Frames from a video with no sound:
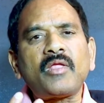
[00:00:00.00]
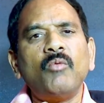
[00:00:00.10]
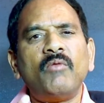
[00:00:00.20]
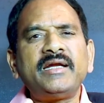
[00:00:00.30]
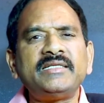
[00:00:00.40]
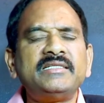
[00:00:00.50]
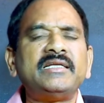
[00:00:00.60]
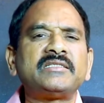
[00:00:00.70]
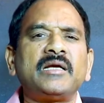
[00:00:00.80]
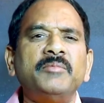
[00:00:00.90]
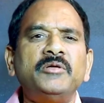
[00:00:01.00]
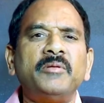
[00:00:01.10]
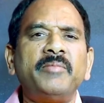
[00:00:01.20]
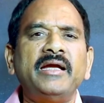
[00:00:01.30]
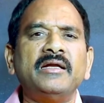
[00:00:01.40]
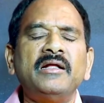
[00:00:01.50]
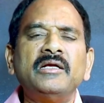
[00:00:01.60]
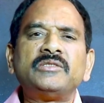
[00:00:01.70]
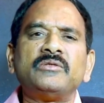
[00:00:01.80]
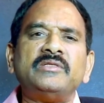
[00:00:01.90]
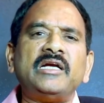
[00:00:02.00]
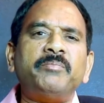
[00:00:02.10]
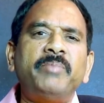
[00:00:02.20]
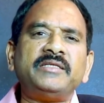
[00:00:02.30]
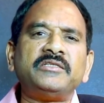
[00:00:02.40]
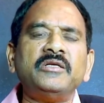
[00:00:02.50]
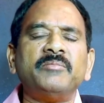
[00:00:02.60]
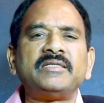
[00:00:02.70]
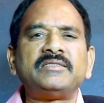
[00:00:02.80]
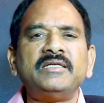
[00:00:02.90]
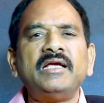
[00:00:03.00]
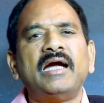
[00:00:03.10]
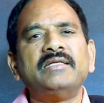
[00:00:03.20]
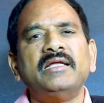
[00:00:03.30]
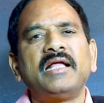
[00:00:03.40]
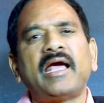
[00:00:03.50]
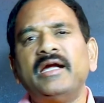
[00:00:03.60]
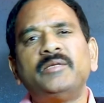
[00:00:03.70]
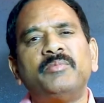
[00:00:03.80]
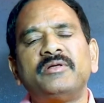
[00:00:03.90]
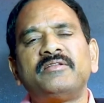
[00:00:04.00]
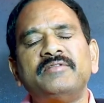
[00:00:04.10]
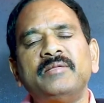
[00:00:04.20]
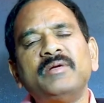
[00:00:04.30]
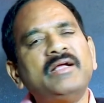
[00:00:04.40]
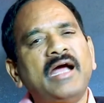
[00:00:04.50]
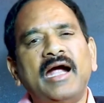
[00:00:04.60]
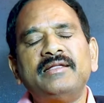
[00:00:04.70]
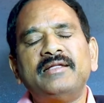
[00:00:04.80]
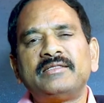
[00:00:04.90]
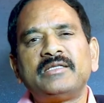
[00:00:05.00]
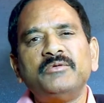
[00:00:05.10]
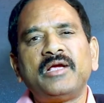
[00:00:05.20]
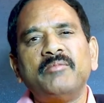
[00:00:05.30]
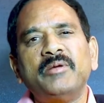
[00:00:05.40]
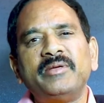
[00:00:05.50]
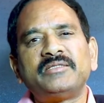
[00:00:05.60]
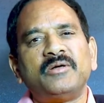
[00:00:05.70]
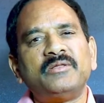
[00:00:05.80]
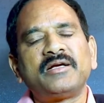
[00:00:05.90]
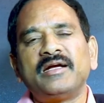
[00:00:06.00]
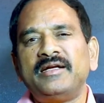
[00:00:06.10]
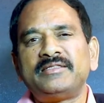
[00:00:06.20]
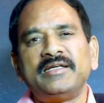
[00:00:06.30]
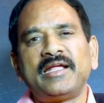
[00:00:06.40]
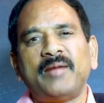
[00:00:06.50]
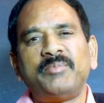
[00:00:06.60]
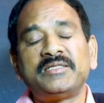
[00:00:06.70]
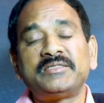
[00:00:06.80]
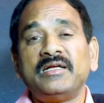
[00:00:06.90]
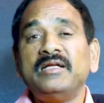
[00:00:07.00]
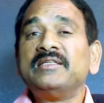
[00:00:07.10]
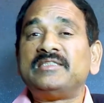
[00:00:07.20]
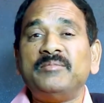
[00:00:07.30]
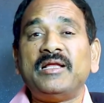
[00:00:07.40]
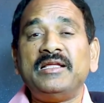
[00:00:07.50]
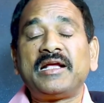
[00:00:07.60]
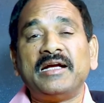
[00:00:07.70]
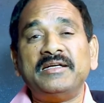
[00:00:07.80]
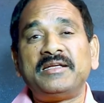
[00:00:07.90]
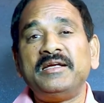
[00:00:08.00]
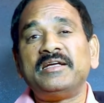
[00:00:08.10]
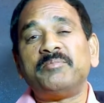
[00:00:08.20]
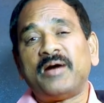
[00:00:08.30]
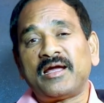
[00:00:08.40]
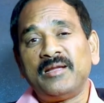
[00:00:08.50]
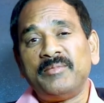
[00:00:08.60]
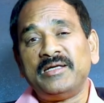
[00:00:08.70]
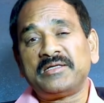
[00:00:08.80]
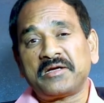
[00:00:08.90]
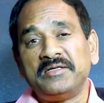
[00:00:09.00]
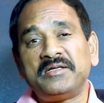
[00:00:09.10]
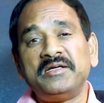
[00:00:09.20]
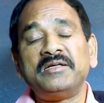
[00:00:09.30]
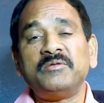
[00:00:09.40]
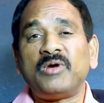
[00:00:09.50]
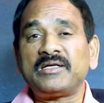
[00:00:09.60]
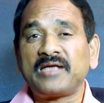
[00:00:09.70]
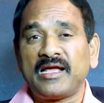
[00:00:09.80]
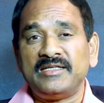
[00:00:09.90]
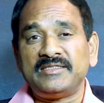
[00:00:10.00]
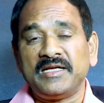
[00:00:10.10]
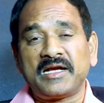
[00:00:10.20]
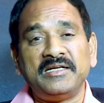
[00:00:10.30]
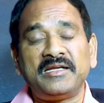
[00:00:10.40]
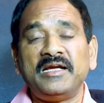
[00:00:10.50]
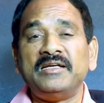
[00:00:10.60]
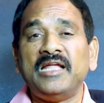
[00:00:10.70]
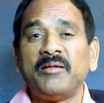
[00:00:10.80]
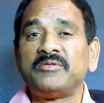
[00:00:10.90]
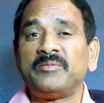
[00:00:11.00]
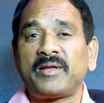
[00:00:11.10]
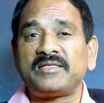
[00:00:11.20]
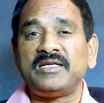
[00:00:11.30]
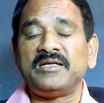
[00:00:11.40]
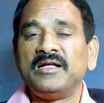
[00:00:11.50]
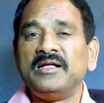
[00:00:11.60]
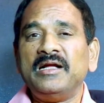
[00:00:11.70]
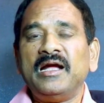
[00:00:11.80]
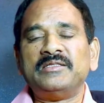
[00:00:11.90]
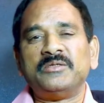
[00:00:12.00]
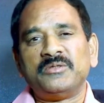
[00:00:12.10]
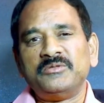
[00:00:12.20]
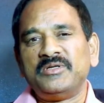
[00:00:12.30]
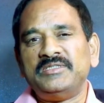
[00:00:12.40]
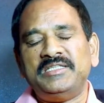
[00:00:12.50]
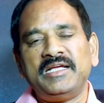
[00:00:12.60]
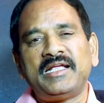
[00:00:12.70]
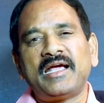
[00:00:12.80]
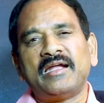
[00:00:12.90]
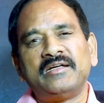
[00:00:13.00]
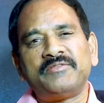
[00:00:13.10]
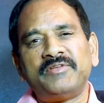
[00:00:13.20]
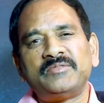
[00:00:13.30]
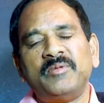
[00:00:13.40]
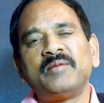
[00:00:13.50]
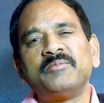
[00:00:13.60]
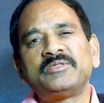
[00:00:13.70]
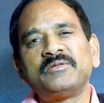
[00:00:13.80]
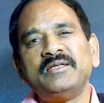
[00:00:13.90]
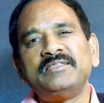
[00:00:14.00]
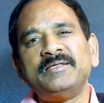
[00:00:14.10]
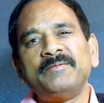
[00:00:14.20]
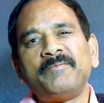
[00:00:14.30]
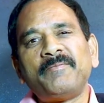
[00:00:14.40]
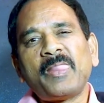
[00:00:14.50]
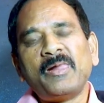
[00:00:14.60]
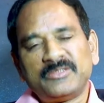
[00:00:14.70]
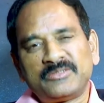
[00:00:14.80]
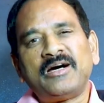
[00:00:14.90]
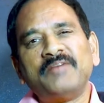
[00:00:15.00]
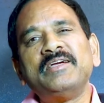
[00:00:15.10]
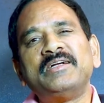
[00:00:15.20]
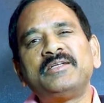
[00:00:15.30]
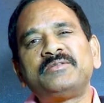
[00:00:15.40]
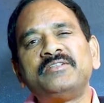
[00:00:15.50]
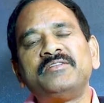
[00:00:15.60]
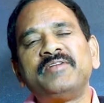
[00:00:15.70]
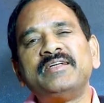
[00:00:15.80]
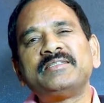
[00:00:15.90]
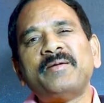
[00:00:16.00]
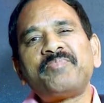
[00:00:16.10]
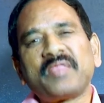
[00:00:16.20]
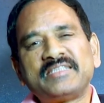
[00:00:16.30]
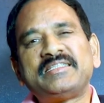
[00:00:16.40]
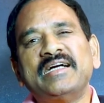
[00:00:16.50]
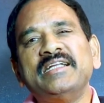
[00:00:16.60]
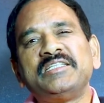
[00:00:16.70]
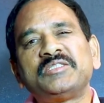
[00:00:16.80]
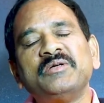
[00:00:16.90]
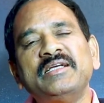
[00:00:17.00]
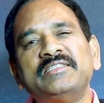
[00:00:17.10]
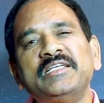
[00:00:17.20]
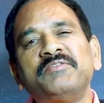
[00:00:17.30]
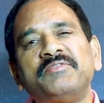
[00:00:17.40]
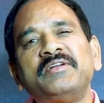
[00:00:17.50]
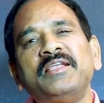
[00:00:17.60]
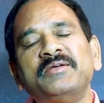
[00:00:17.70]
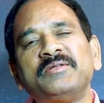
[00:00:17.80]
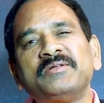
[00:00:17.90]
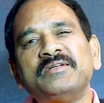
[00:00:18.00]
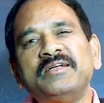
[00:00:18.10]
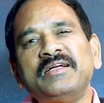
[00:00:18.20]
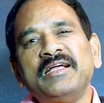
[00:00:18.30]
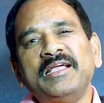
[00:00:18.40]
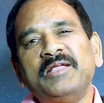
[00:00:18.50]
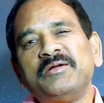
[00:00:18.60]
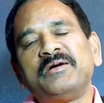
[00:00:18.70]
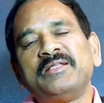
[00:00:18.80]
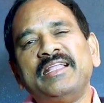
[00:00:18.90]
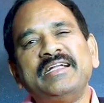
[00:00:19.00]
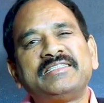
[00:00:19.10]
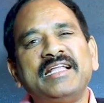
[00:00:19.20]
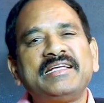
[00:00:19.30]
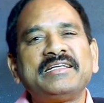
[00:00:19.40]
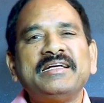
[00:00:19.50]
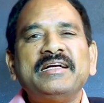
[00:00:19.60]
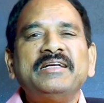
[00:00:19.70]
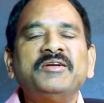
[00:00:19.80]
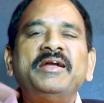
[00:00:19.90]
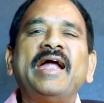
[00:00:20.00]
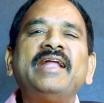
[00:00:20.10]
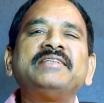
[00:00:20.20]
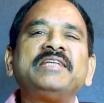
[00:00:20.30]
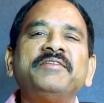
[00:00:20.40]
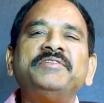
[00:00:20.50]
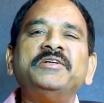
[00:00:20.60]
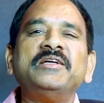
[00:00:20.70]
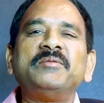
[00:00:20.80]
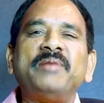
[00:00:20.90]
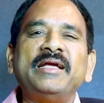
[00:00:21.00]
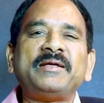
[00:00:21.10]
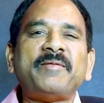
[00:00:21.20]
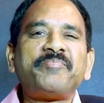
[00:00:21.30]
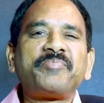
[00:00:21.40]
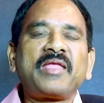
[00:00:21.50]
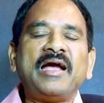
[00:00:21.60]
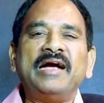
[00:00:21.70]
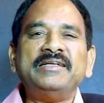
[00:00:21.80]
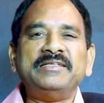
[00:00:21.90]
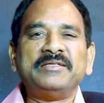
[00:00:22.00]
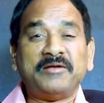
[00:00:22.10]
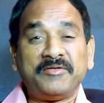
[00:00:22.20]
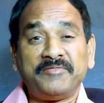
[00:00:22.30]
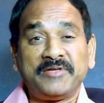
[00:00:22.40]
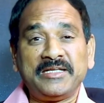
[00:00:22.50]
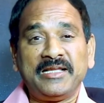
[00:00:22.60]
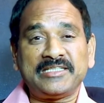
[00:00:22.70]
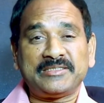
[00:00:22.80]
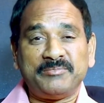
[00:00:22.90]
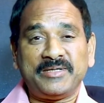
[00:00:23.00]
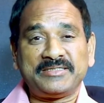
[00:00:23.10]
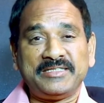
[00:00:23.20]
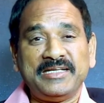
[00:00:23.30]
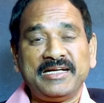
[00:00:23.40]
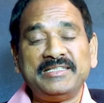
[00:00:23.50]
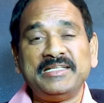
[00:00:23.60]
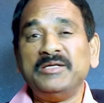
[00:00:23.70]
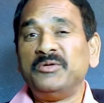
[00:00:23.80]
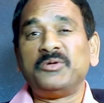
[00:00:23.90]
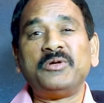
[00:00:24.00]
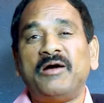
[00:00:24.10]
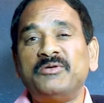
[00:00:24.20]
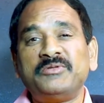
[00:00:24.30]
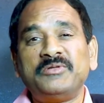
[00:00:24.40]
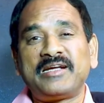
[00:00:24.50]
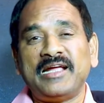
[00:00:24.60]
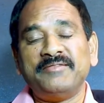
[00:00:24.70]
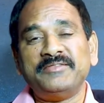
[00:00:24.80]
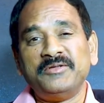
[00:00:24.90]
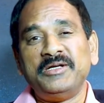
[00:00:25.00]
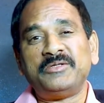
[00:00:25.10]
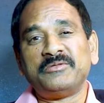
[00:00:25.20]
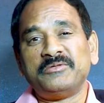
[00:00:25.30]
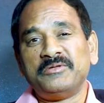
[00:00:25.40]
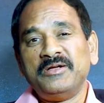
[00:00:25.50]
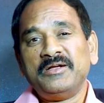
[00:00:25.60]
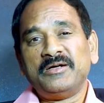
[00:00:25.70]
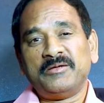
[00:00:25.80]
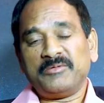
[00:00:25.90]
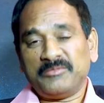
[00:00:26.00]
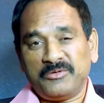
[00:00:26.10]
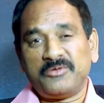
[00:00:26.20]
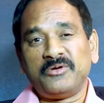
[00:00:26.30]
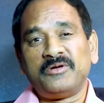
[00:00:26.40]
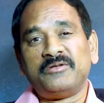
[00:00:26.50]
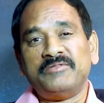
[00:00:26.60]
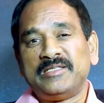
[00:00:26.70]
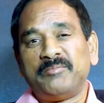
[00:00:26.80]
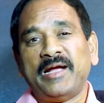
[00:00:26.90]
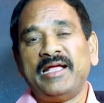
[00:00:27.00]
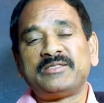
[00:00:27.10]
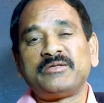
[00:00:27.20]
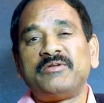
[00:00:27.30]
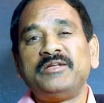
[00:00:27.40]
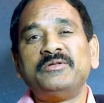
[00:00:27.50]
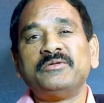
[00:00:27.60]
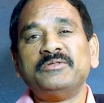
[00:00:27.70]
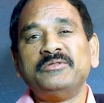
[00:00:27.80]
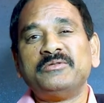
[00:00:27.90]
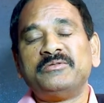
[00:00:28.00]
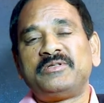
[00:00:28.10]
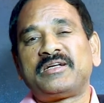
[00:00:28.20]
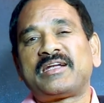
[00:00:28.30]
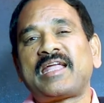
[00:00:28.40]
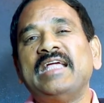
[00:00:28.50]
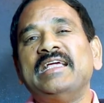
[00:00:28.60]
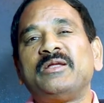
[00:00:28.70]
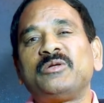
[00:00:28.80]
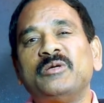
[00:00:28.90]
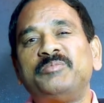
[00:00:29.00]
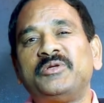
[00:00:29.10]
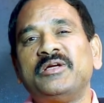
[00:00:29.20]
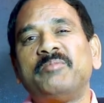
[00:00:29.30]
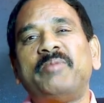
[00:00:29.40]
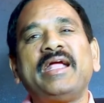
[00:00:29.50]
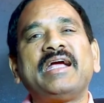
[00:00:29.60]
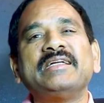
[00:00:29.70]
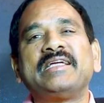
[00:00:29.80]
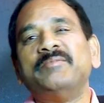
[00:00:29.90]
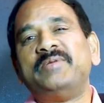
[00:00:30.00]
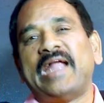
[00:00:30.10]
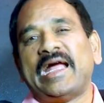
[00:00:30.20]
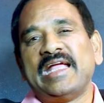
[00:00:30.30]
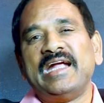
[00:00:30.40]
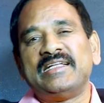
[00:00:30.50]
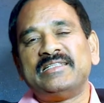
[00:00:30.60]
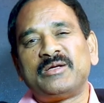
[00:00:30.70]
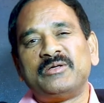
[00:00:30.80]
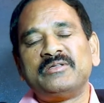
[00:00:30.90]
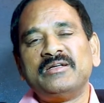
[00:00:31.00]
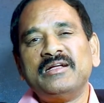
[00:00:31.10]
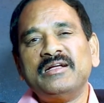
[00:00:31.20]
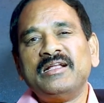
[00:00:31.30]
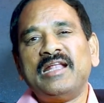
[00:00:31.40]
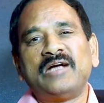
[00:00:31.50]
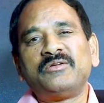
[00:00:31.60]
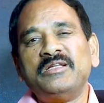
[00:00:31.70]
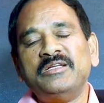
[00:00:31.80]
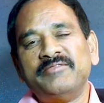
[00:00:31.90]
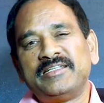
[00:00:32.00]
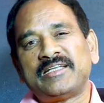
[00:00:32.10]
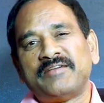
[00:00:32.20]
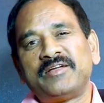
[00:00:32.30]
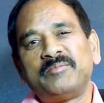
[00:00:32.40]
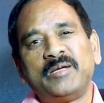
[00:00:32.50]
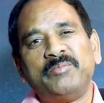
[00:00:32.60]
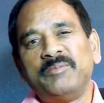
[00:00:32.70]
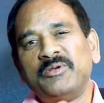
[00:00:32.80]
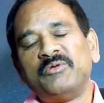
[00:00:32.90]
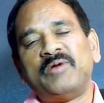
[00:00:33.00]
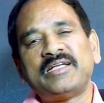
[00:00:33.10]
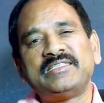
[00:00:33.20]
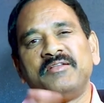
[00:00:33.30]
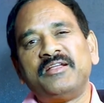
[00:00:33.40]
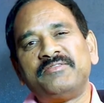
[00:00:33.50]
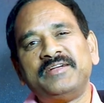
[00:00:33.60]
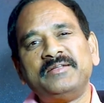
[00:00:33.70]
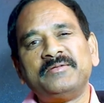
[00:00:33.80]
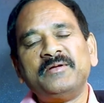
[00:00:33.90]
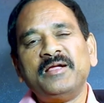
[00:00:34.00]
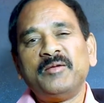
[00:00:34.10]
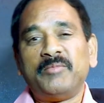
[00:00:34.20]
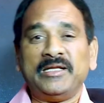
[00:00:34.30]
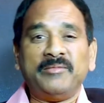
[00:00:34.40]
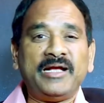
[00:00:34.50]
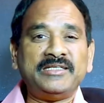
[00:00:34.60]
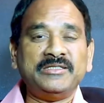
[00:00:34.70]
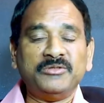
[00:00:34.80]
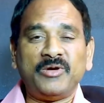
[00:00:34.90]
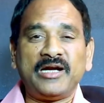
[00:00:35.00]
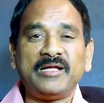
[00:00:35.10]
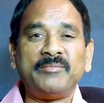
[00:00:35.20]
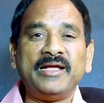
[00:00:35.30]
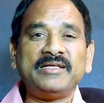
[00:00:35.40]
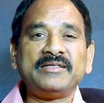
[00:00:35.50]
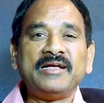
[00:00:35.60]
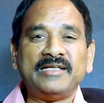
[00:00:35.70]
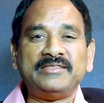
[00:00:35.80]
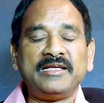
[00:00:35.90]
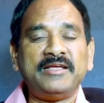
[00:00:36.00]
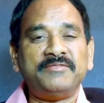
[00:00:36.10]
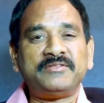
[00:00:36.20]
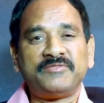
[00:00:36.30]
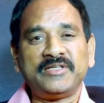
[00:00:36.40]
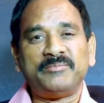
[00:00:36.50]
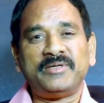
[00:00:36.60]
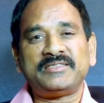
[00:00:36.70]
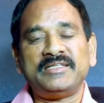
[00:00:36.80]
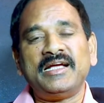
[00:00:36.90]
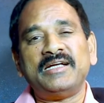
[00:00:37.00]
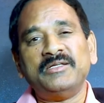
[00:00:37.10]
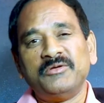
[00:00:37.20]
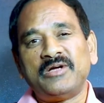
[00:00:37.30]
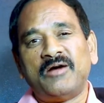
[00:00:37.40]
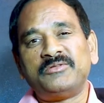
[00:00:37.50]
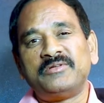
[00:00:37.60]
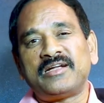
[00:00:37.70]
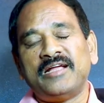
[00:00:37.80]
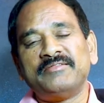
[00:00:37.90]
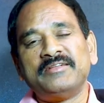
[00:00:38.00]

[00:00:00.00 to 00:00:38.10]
what is it that's coming to my mind. So, that picture you must see and then connect both of them and that is how you can memorize all the countries and capitals. Similarly, country and parliament, country and what currency, country and name of the president, the, your GK current affairs will become so easy. So, have you understood friends? Study is so easy if only you know. You know, it is like your dad has gifted you a bike and for your last birthday and then you do not know how to drive. You need to uh, go with the bike. So, what do you do? You tie a rope to your bike and keep dragging it on the road. Not only you will suffer, but people who watch, they will laugh at you. But imagine you got a bike as a gift for your birthday and you know how to drive.